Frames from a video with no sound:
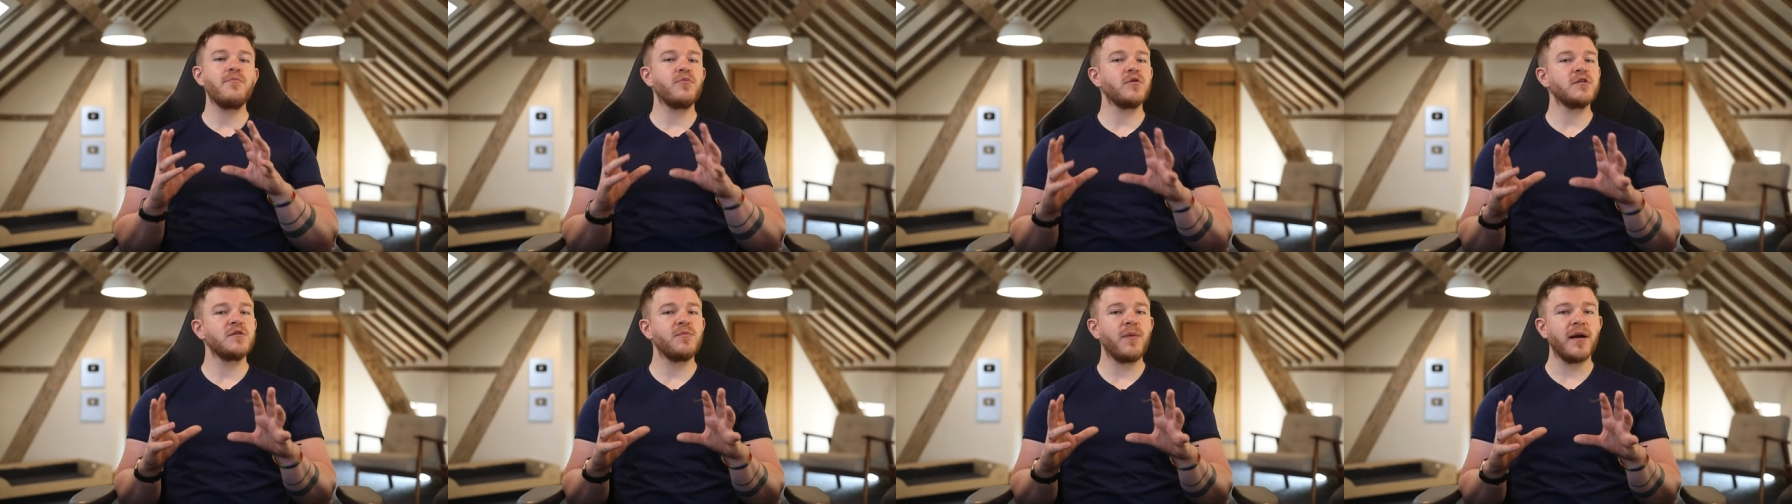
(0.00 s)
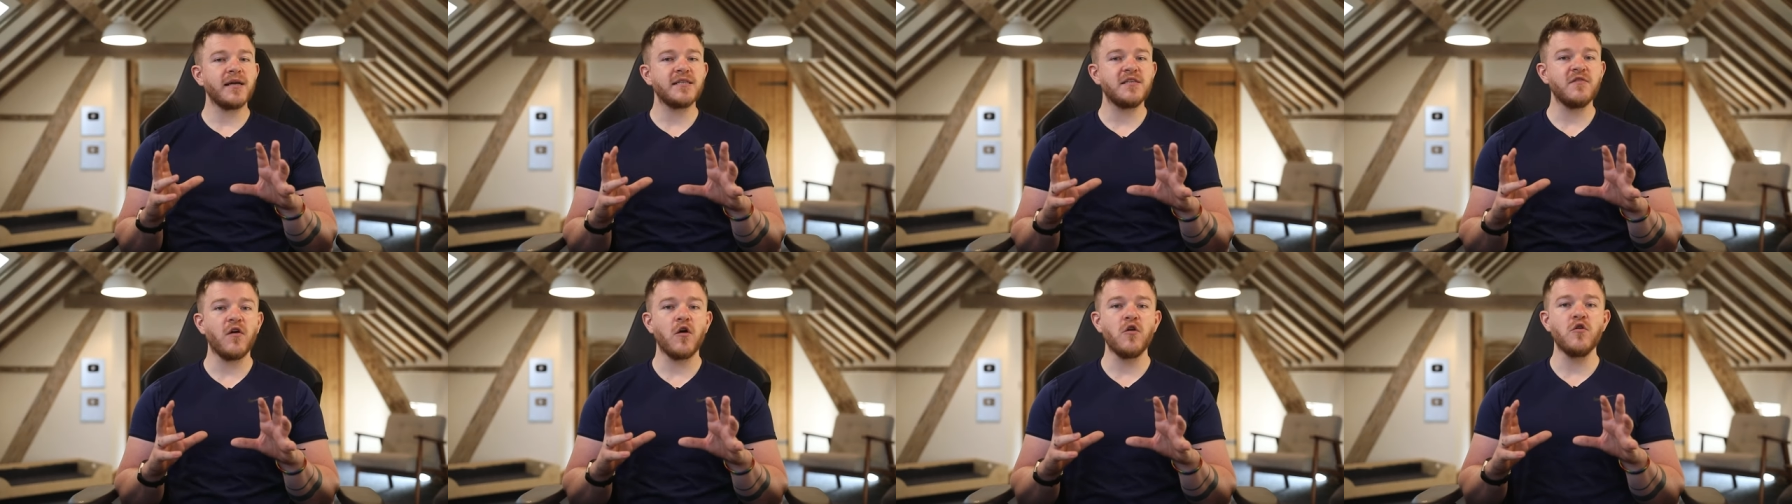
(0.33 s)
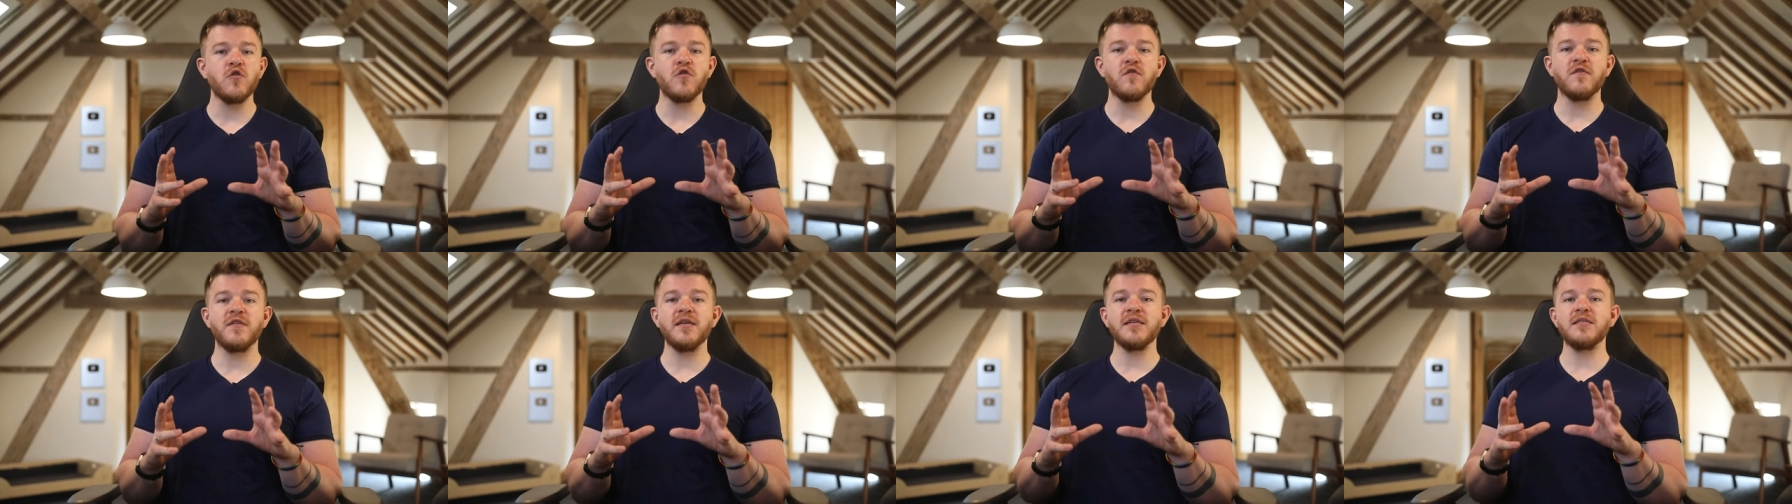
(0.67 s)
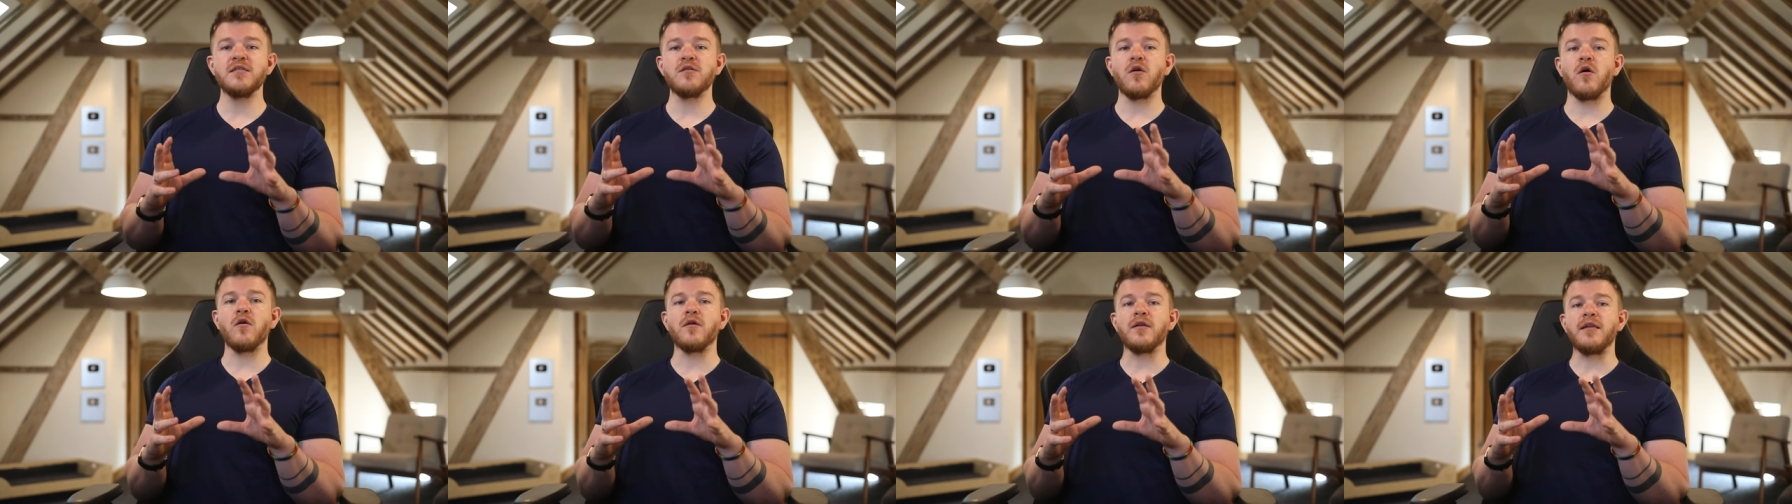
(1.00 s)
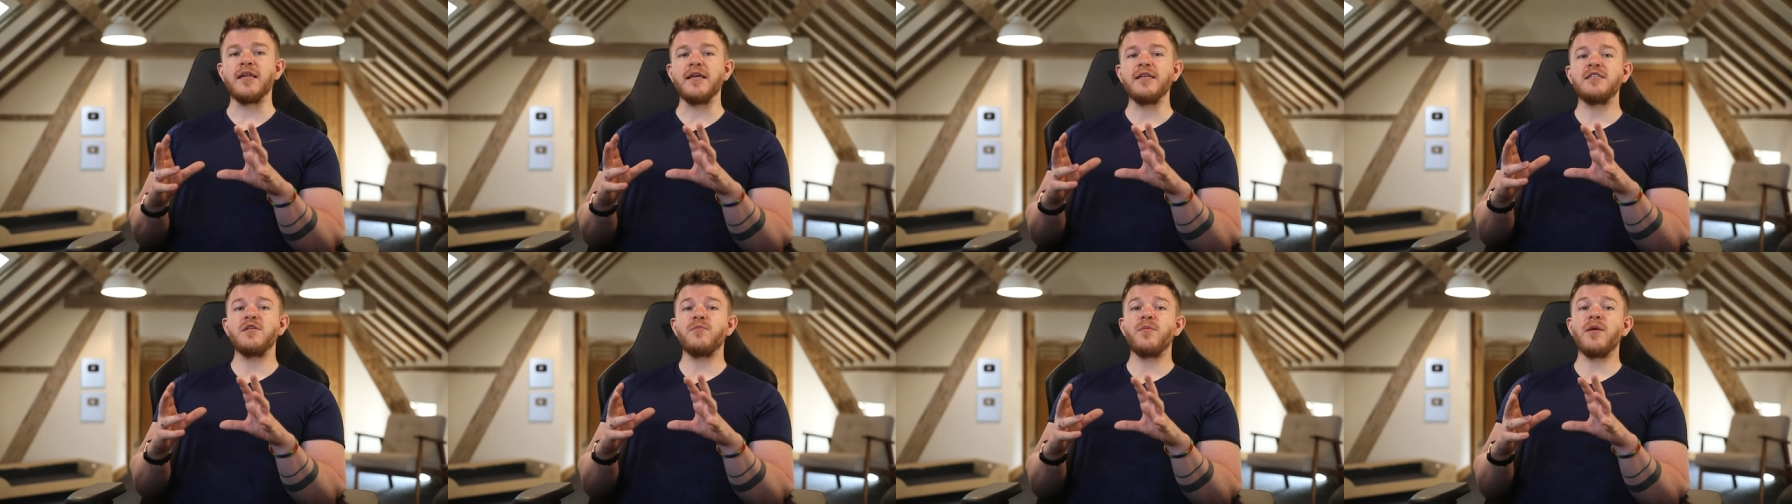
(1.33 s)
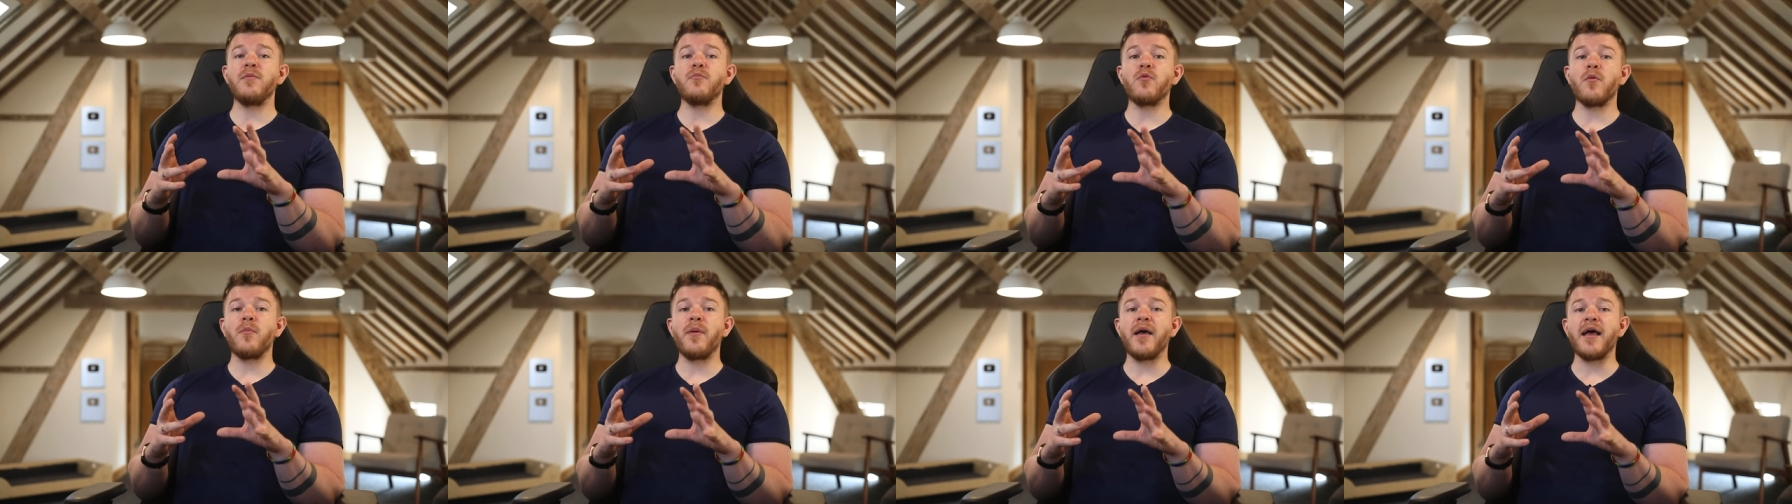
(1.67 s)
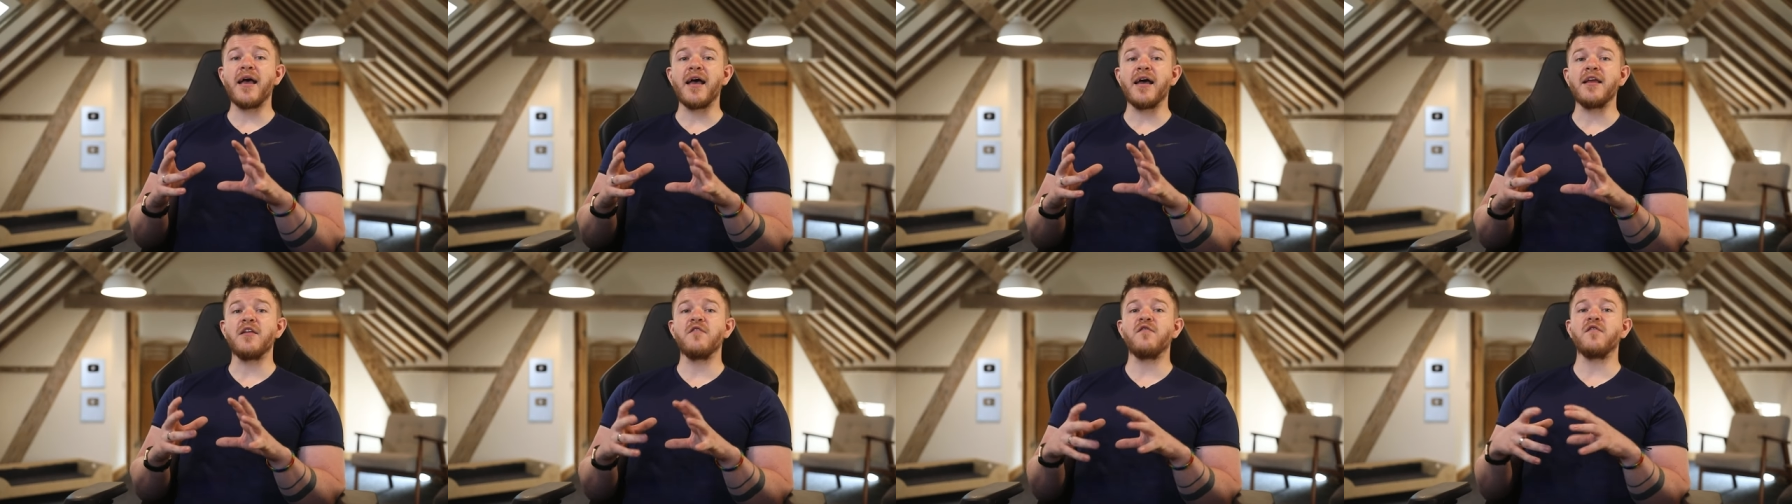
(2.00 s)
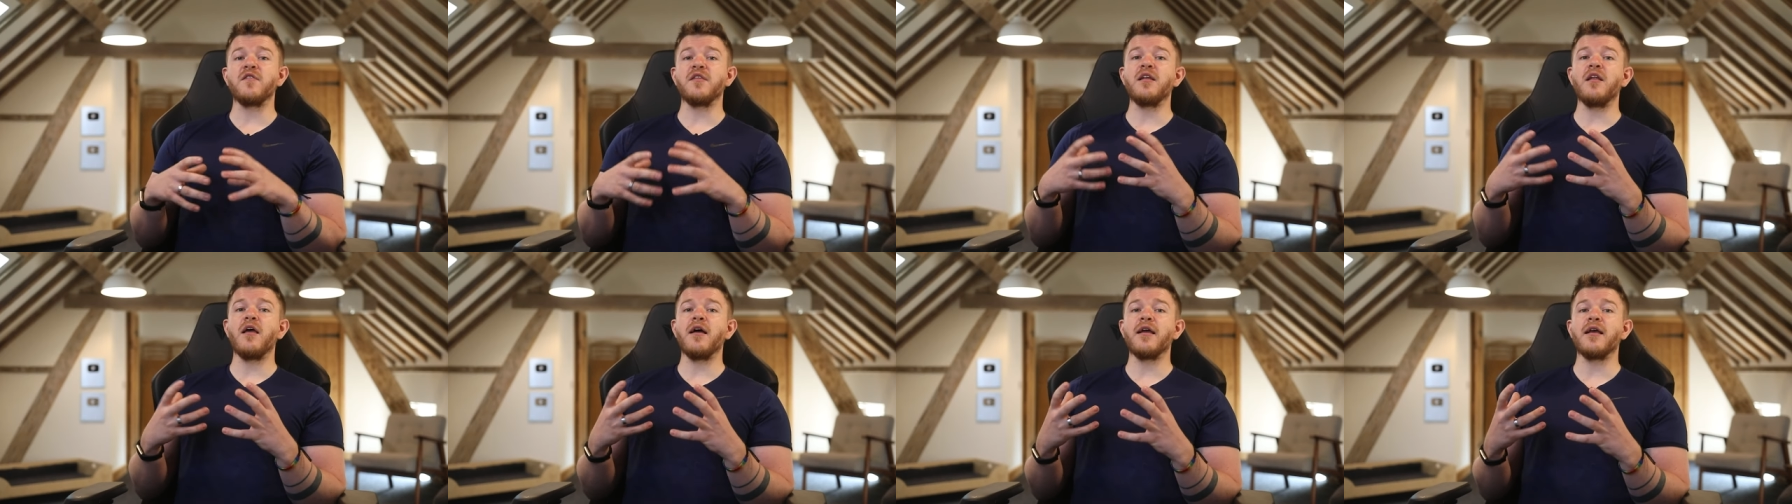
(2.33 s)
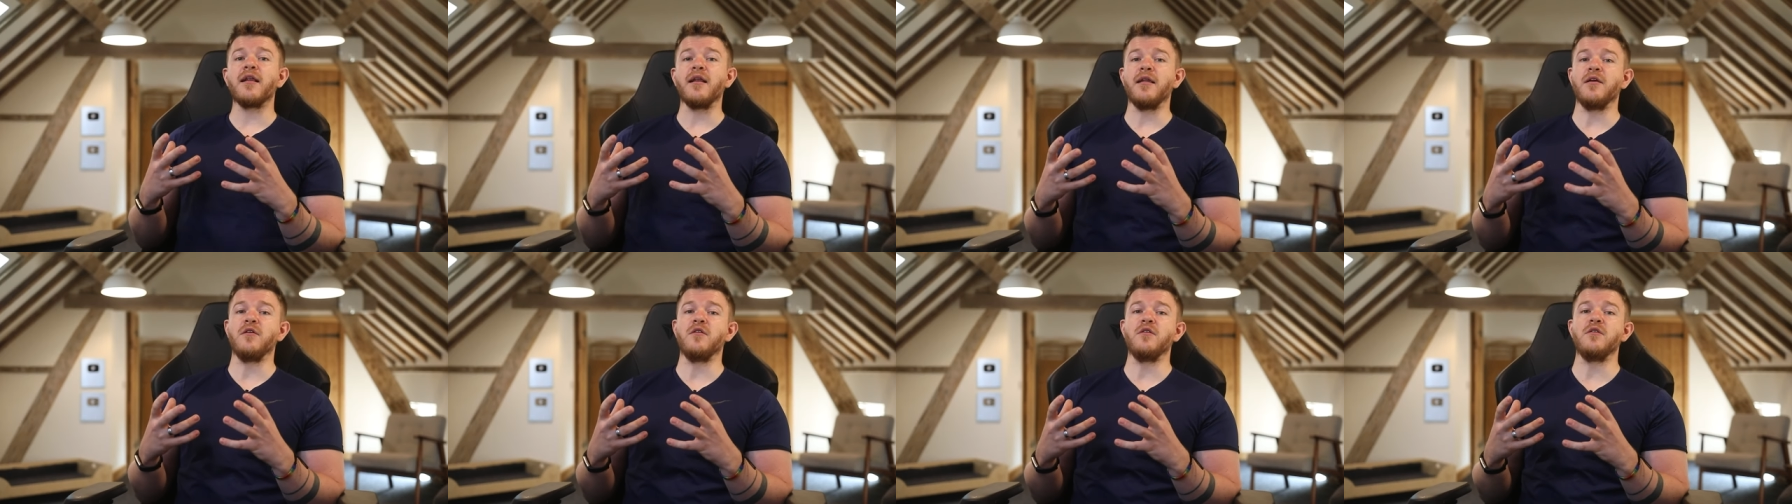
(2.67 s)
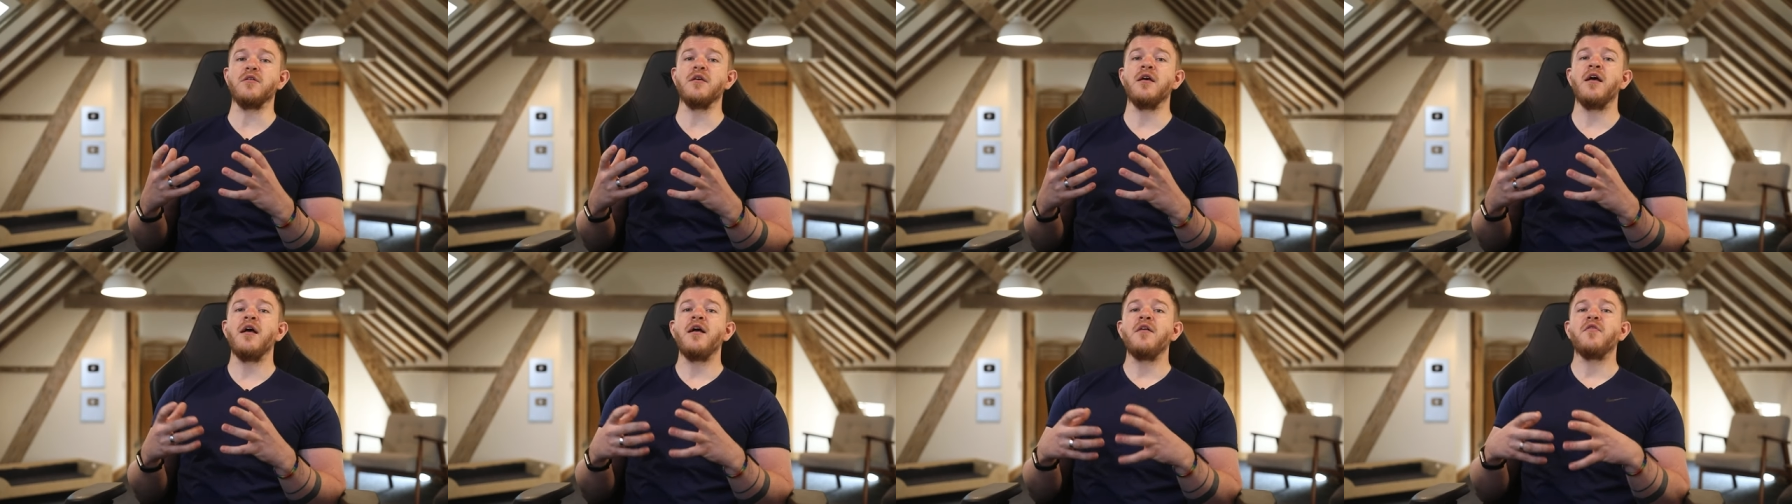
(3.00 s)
prospective owner of this dog needs to be prepared for the likelihood